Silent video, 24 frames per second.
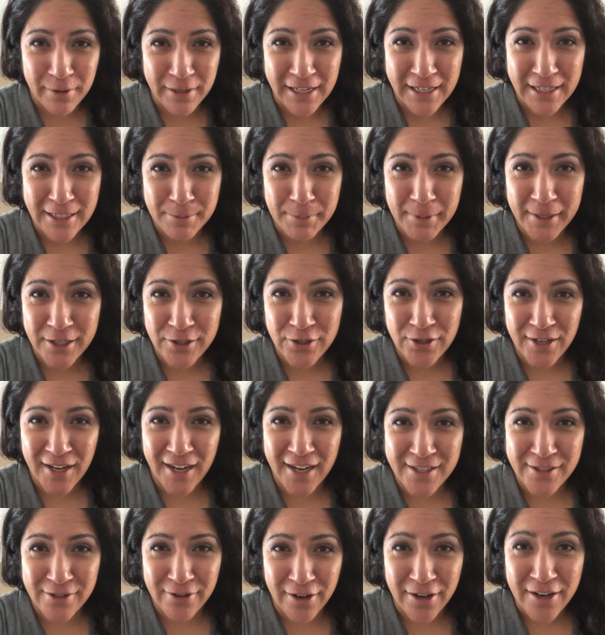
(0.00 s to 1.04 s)
working, is because you
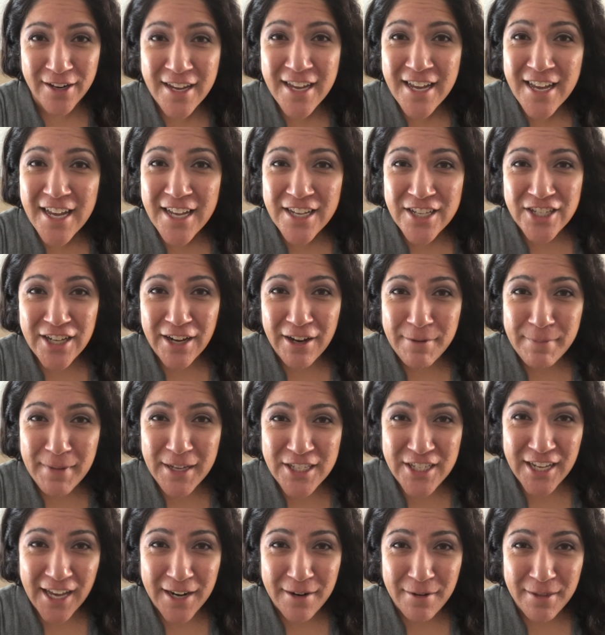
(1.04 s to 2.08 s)
guys are sharing my
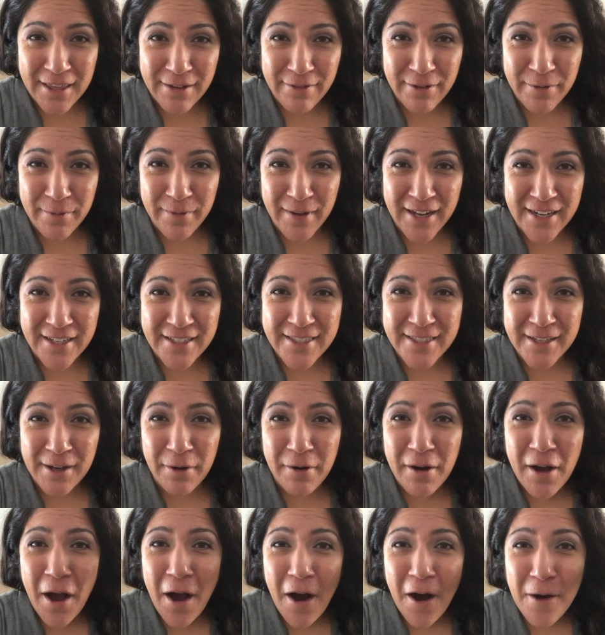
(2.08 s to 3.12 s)
channel with everyone.
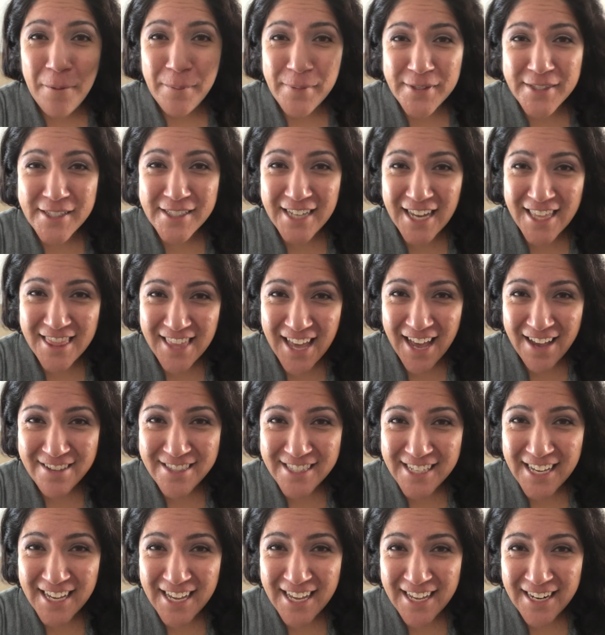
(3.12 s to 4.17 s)
So almost to
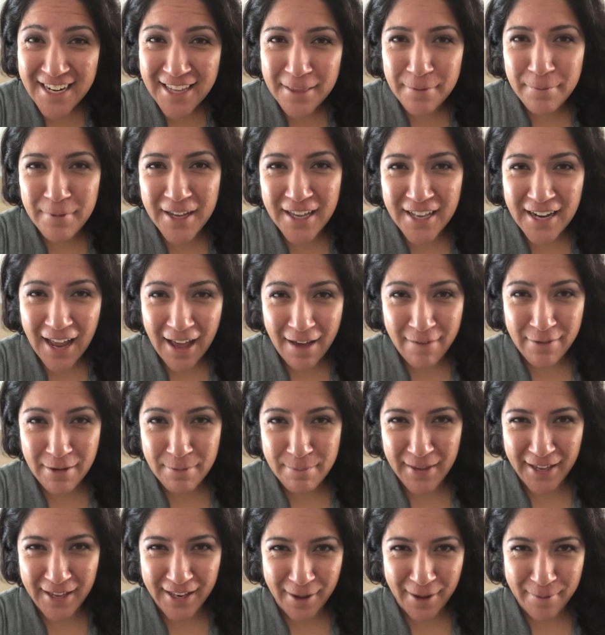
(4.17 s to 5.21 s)
10,000, and then we can have a
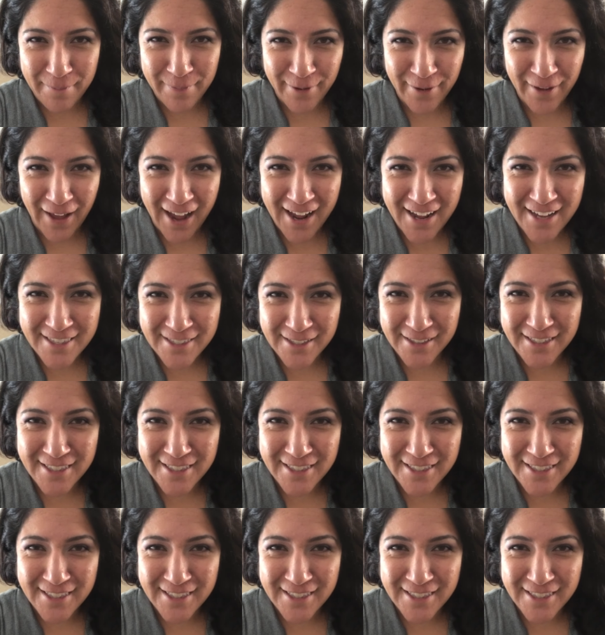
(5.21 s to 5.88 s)
meetup, okay? So